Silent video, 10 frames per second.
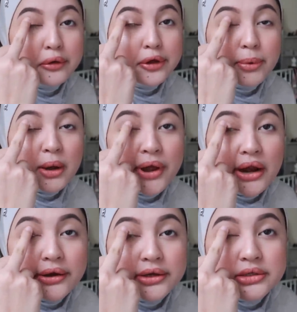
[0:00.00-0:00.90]
You pakai
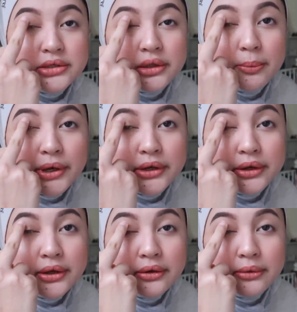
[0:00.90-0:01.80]
makeup like this depan dia,
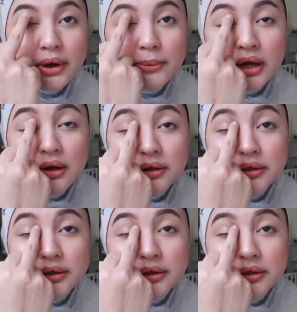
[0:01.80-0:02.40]
okay? Pakai makeup like